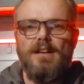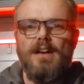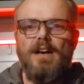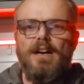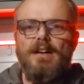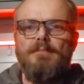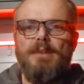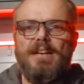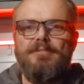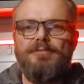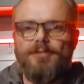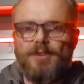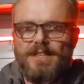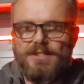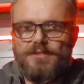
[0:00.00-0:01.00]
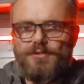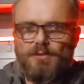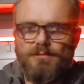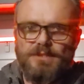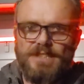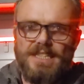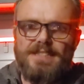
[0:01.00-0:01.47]
My friends
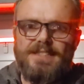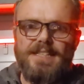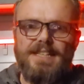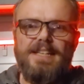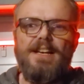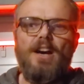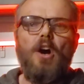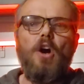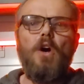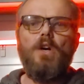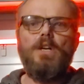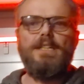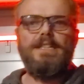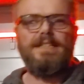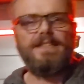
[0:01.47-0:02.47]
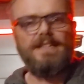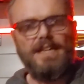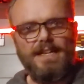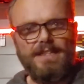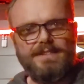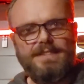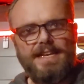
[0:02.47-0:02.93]
from DC are in
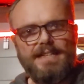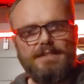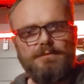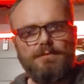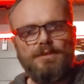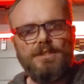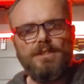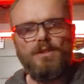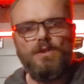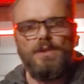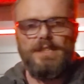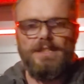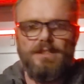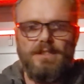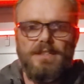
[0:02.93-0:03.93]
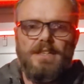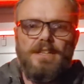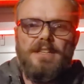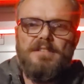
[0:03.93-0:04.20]
contact with a lawyer.